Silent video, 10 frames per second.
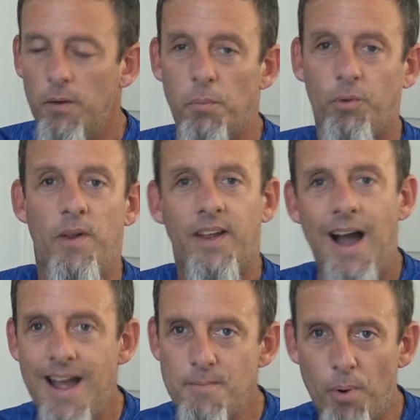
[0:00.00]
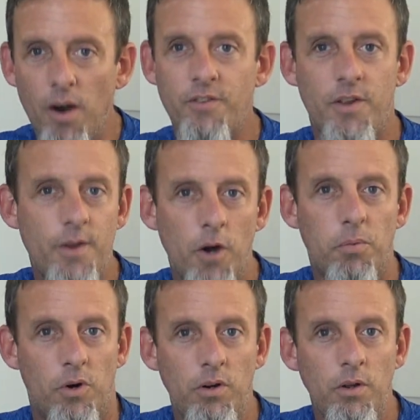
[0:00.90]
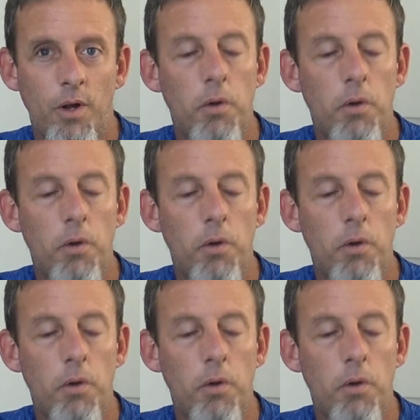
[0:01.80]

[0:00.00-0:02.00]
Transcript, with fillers: between a guy at Barnes and Noble